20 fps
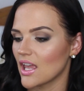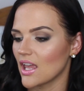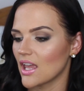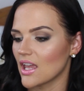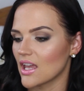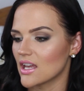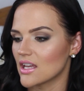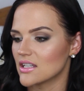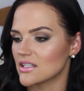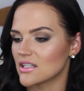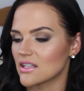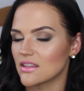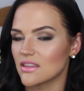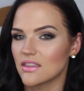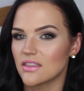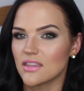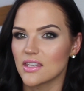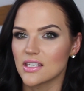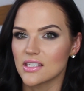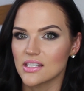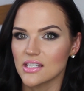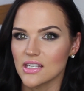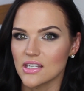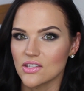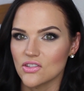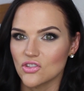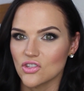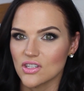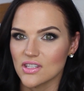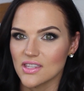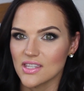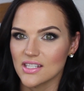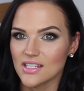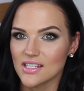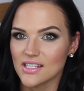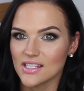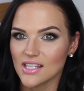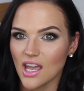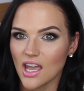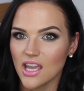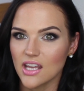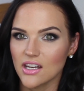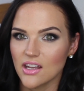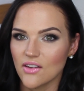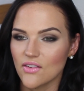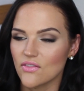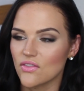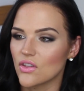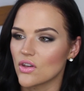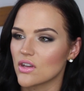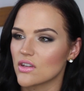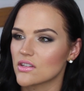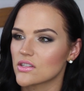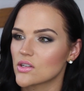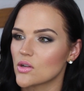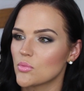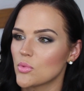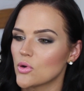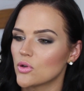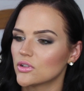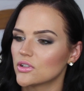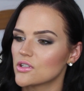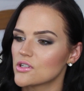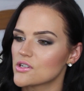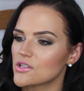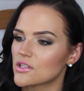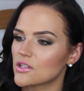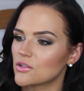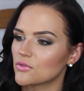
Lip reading: And this is just the design of the soap holders.